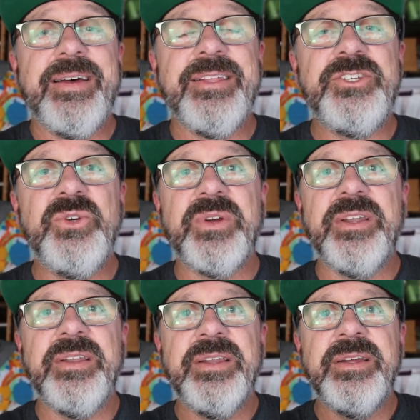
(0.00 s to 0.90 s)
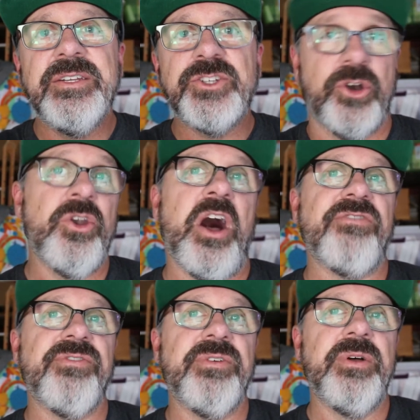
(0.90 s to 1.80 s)
that you can turn
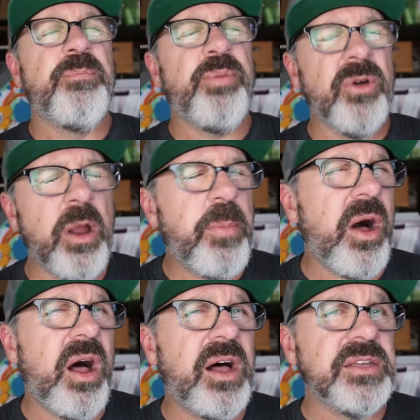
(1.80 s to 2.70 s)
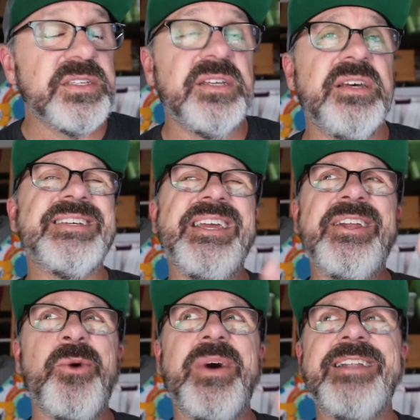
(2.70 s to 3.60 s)
off, put on pause, say,
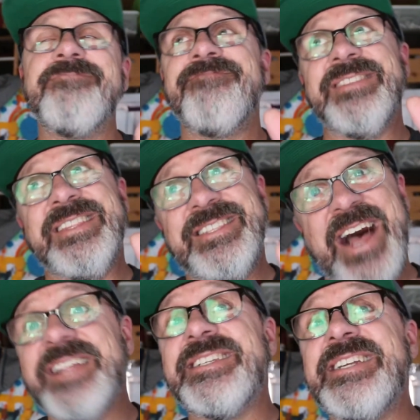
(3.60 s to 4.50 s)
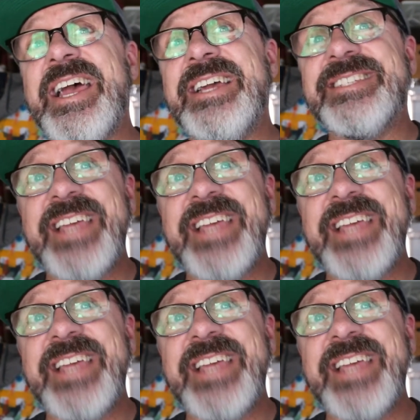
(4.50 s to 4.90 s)
you know what? Not today,